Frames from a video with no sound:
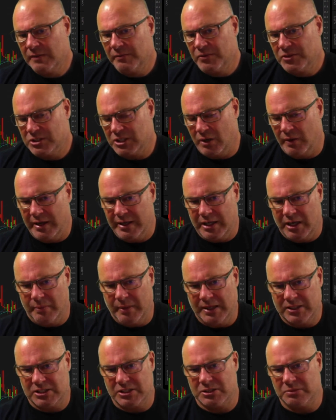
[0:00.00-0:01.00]
So I go
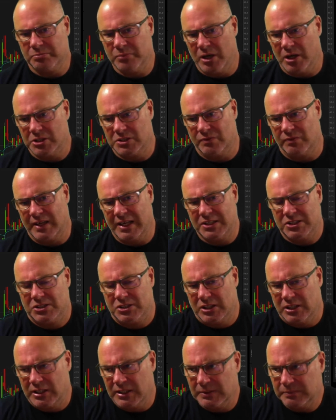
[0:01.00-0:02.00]
back to March of last
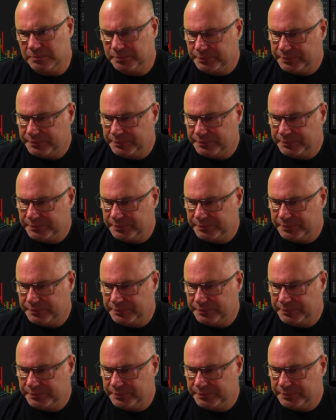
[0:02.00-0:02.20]
year.